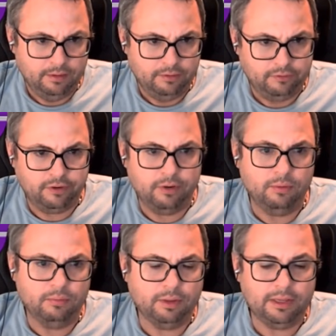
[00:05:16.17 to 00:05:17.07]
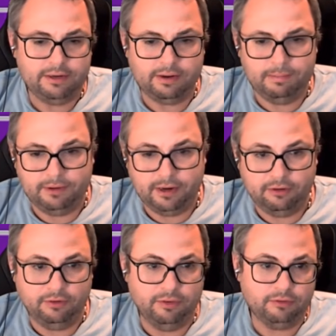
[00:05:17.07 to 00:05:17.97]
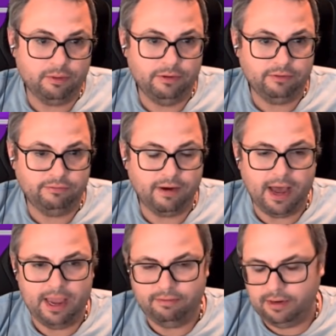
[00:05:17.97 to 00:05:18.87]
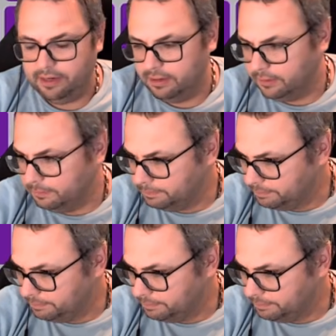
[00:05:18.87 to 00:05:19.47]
So really dumb deduction, there's always a 5 in here.